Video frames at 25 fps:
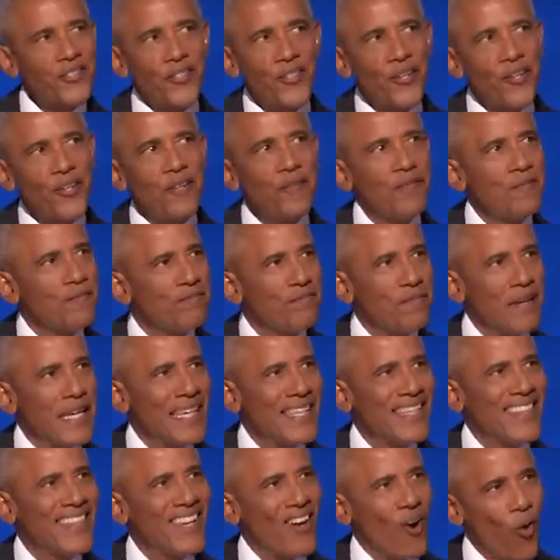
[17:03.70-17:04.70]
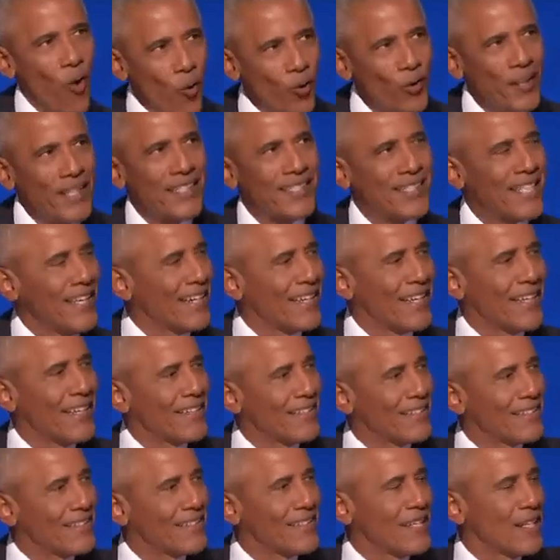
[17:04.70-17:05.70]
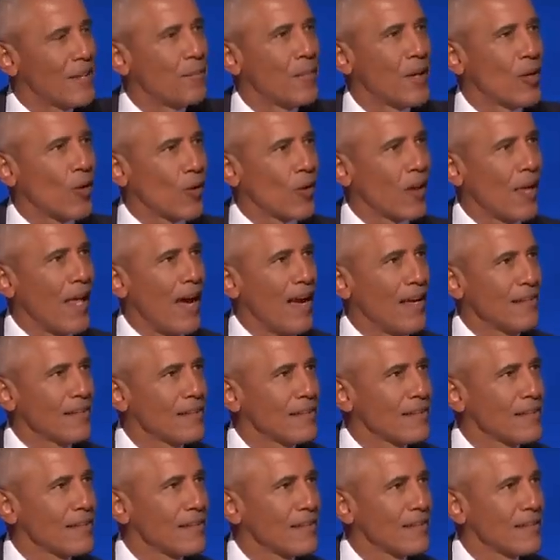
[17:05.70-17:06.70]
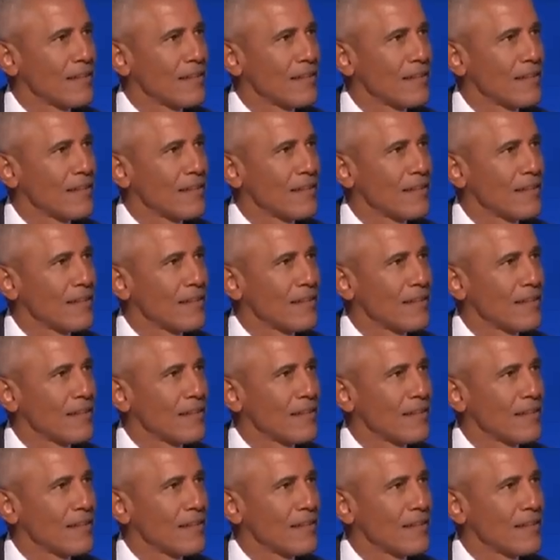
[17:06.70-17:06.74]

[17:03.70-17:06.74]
shouldn't be the only ticket to the middle class.